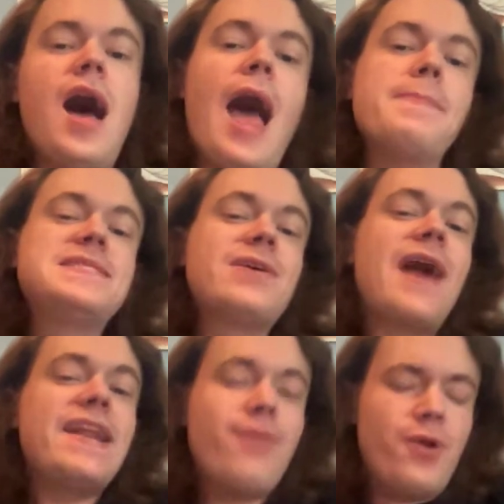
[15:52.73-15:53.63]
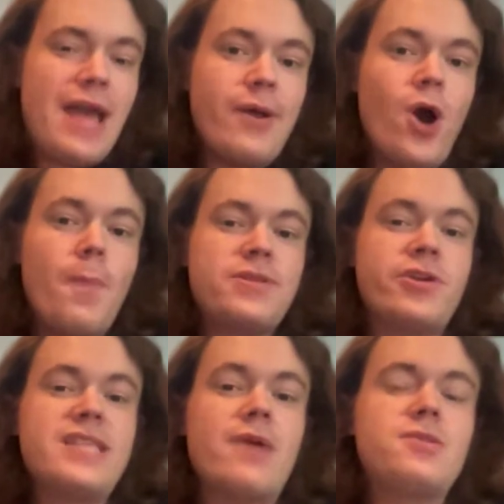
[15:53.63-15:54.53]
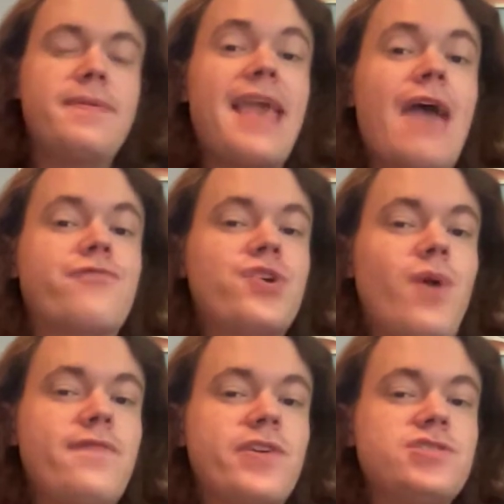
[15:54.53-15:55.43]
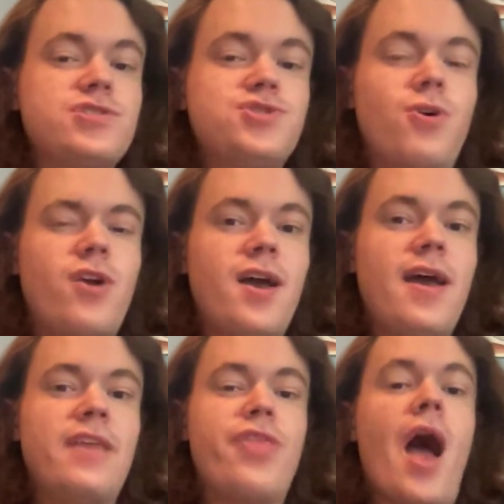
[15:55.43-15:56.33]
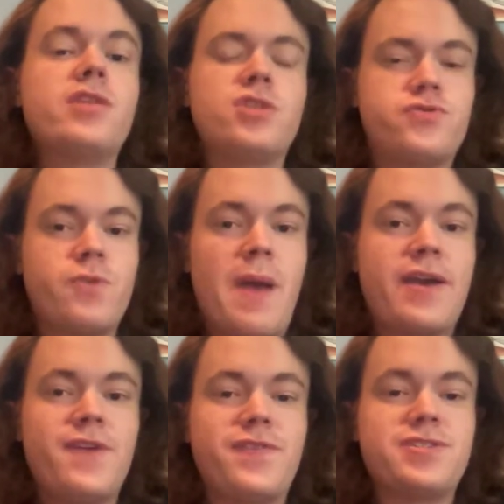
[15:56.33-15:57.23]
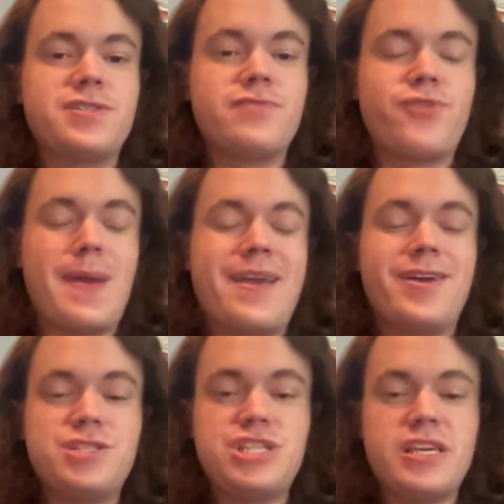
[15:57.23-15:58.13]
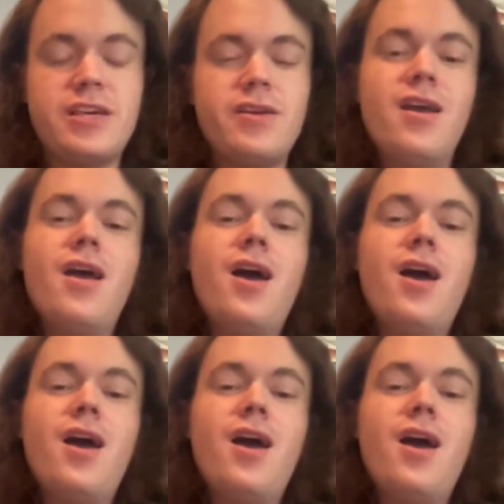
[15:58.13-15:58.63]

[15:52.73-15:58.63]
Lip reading: I'm still kind of holding out hope it turns out to be everyone versus Shora and not just Rebecca and Shiki.